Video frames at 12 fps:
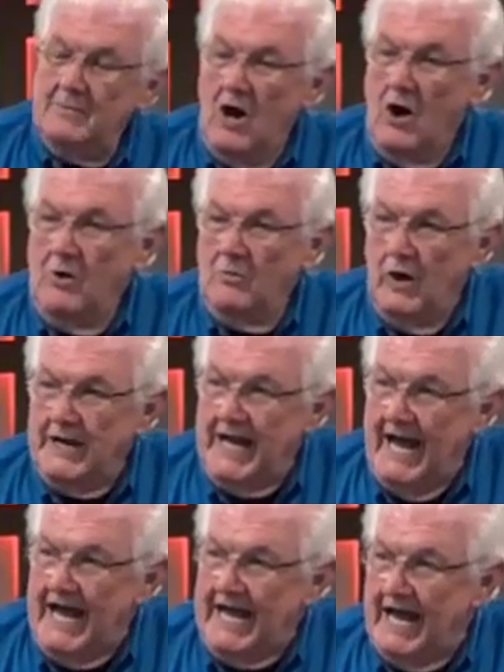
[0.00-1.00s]
home one
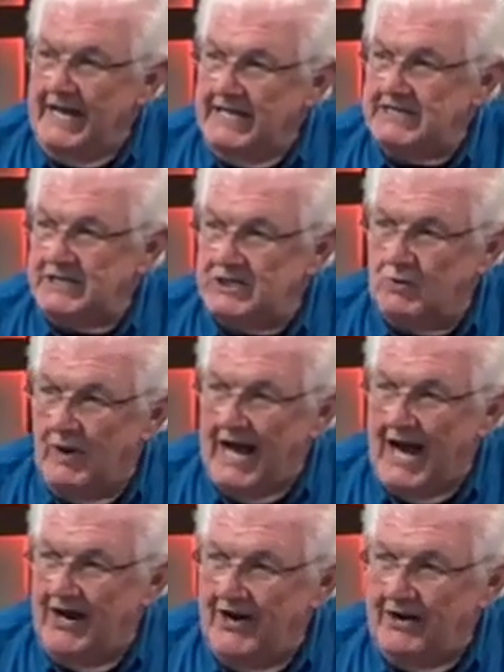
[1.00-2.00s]
day, and this is what
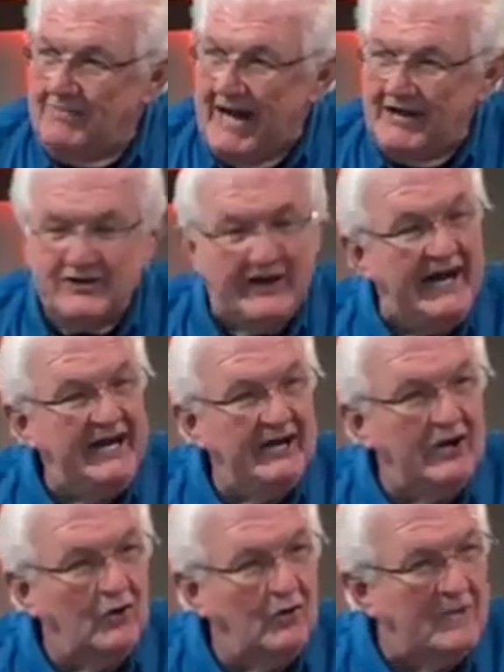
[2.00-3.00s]
I heard my sainted
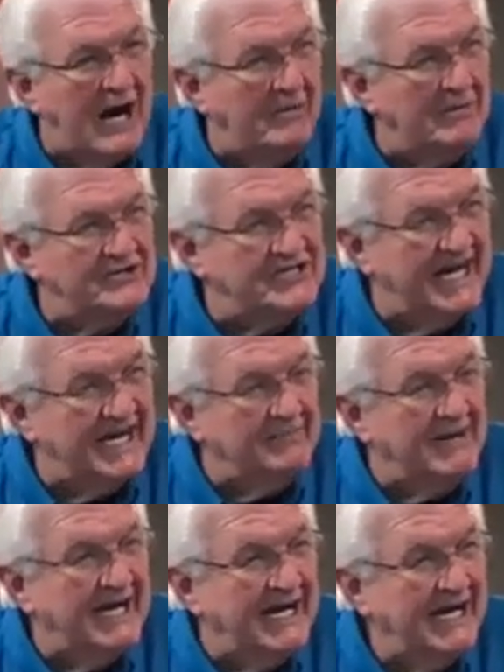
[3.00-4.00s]
old mama say to
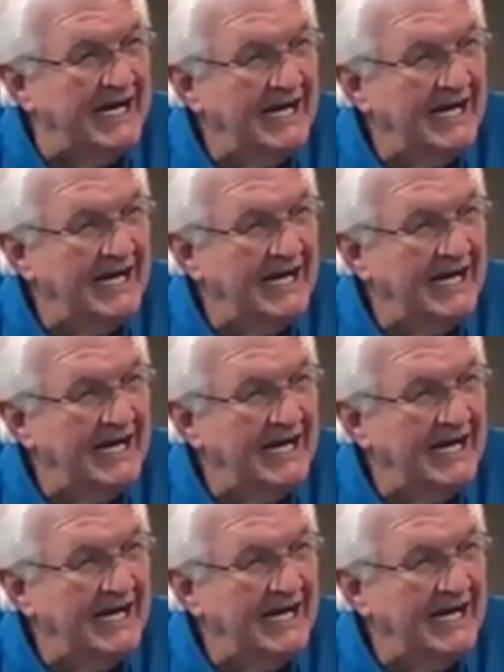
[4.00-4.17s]
me.